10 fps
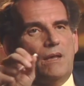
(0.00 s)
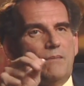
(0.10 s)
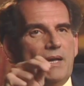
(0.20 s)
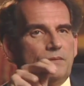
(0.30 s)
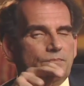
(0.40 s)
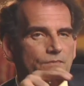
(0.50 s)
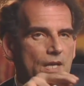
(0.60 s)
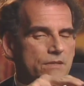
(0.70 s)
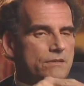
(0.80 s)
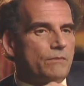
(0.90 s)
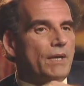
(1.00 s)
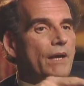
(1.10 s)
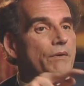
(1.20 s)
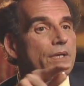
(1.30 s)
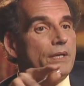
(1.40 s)
about
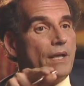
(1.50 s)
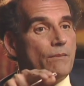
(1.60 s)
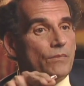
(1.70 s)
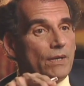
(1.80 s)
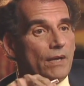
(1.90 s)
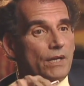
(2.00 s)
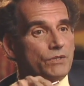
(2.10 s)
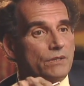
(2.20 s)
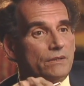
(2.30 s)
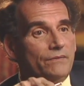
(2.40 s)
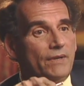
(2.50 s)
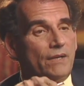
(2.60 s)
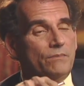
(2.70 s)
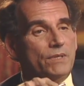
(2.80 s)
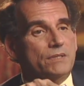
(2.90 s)
similarity in embryological
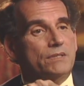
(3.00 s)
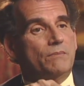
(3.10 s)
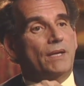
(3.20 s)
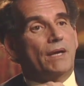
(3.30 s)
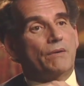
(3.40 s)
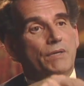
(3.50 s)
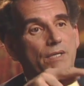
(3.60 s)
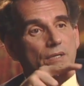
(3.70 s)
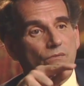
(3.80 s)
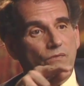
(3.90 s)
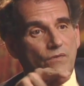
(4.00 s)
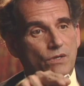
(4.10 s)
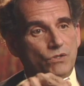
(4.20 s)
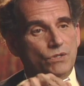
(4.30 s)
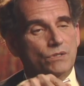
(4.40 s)
development, similarity in
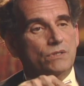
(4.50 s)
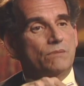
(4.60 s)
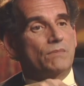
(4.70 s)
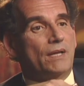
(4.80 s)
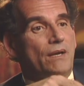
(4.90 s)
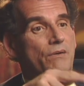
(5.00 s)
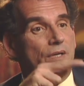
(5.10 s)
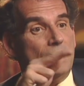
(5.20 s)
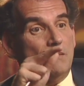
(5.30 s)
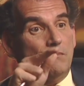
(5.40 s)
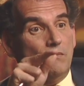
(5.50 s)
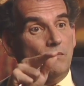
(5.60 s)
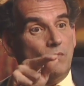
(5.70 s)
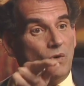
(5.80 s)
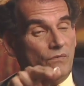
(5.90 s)
function, similarity in
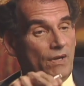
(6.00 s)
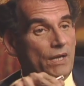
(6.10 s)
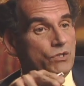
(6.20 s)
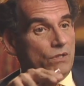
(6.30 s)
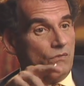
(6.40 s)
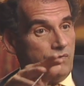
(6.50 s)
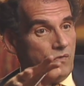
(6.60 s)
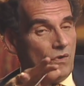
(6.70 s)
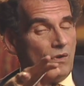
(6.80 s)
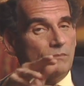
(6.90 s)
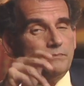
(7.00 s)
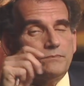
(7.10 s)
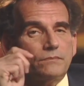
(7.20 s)
morphological form.